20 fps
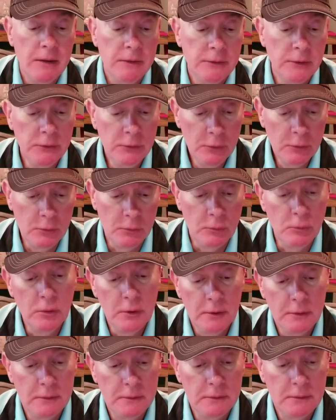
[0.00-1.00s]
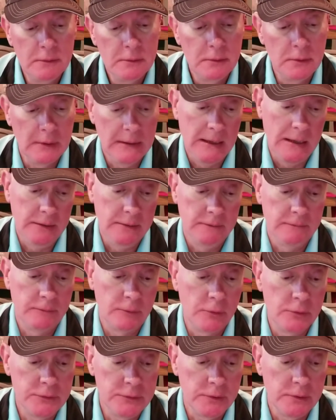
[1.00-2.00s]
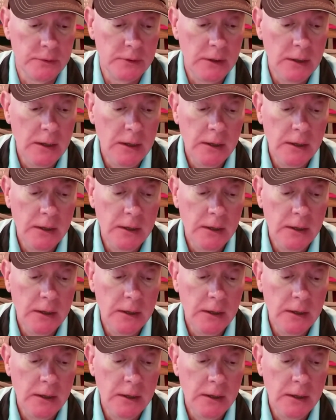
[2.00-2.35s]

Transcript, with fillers: The new Latin version,